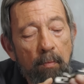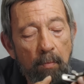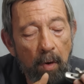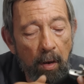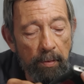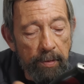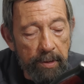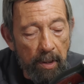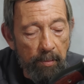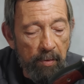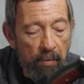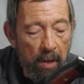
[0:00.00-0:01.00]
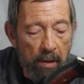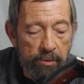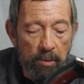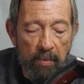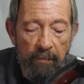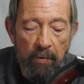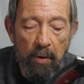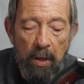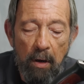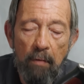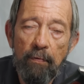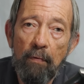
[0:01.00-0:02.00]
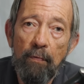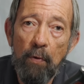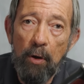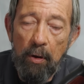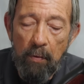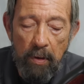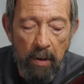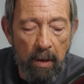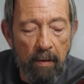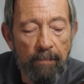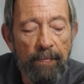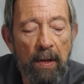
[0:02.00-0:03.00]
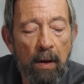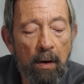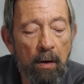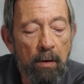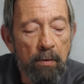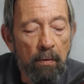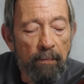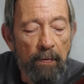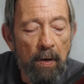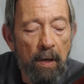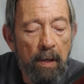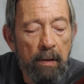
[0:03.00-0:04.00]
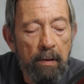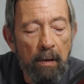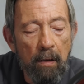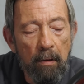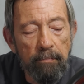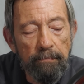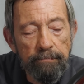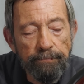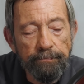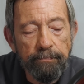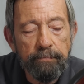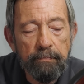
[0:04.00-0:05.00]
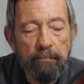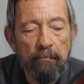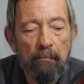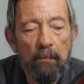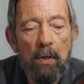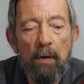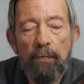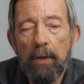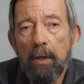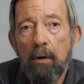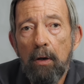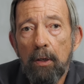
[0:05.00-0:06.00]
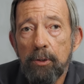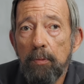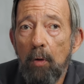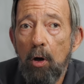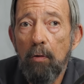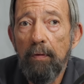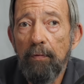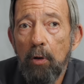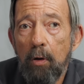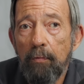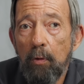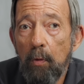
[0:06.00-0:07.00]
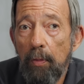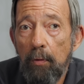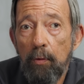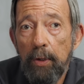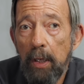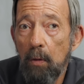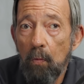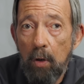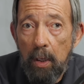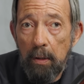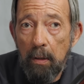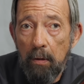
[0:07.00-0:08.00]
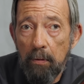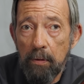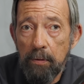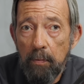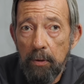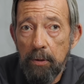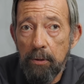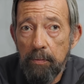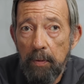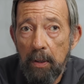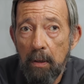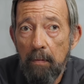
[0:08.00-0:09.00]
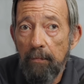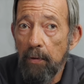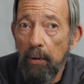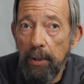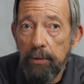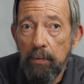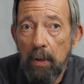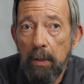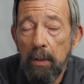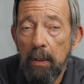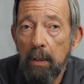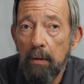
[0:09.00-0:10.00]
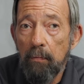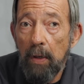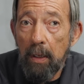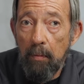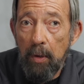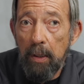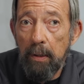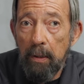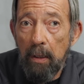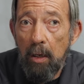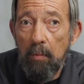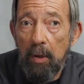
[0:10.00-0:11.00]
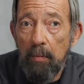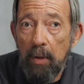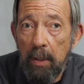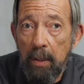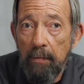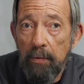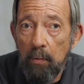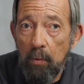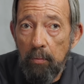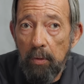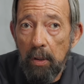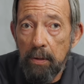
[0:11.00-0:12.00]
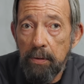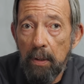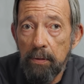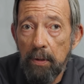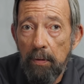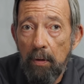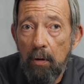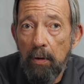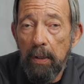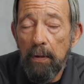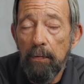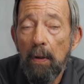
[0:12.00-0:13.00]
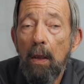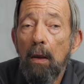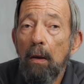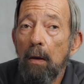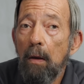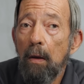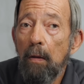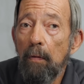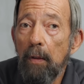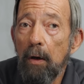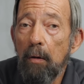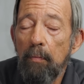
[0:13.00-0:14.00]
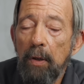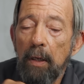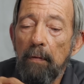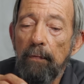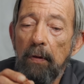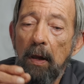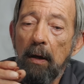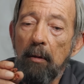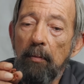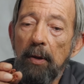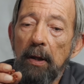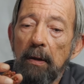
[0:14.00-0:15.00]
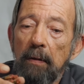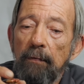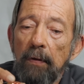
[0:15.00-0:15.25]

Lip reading: The dummy rounds will be very helpful for you with that. You'll find if you're carrying a small revolver with 38 wad cutters, which has become very trendy and recommended now by many of the wound ballistics authorities, they're being completely